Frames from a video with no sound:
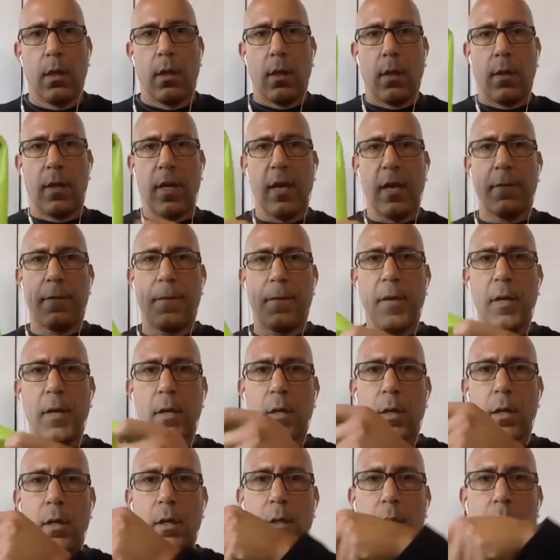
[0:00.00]
they
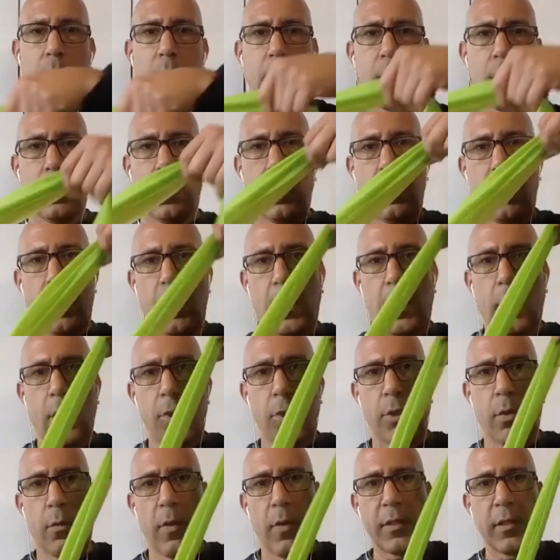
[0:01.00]
feel,
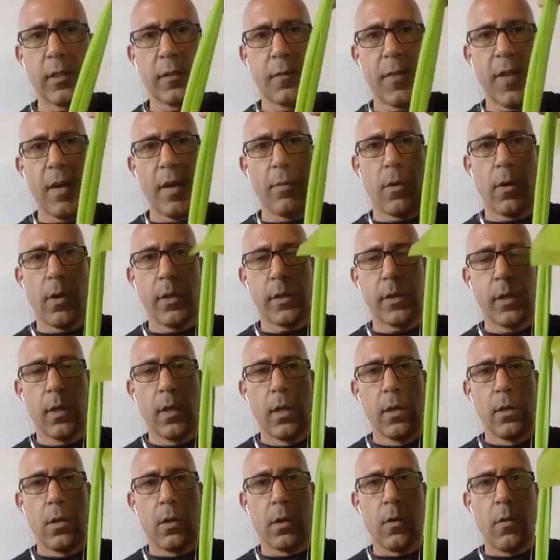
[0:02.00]
here's your rectus femoris,
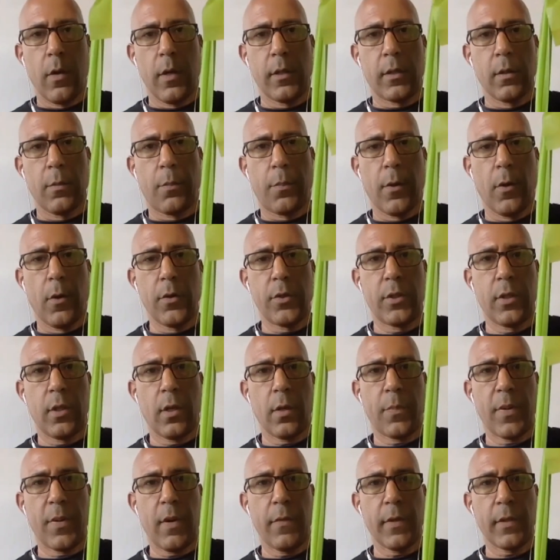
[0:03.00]
you're going into posterior
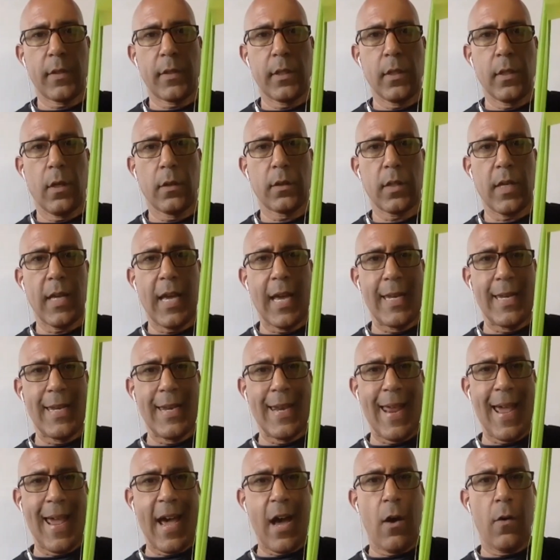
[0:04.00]
pelvic tilt, and
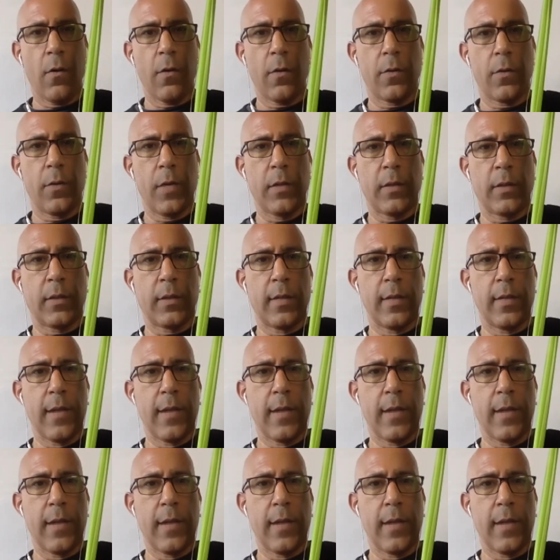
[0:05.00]
now the